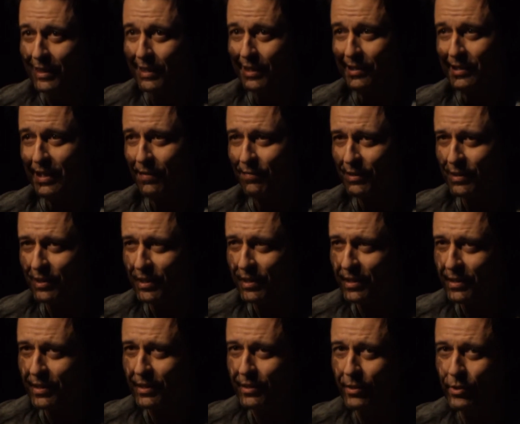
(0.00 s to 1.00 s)

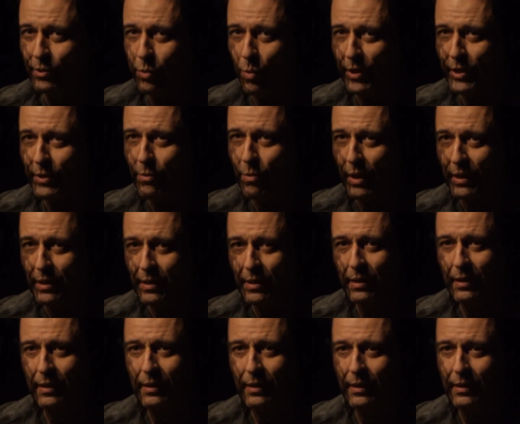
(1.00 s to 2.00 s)
17 and 21
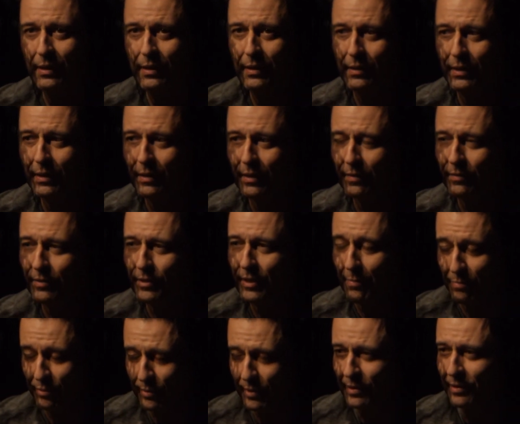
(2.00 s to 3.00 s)
uh,
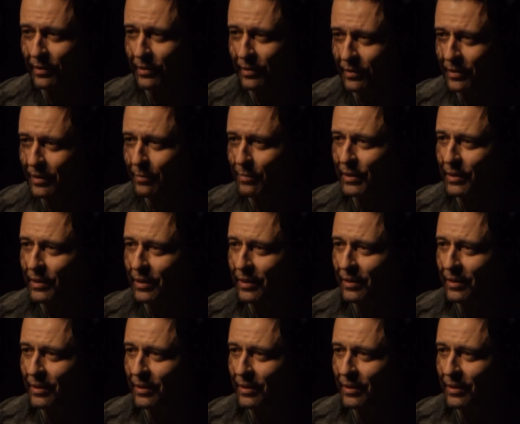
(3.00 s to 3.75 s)
temporarily. They'll be uh,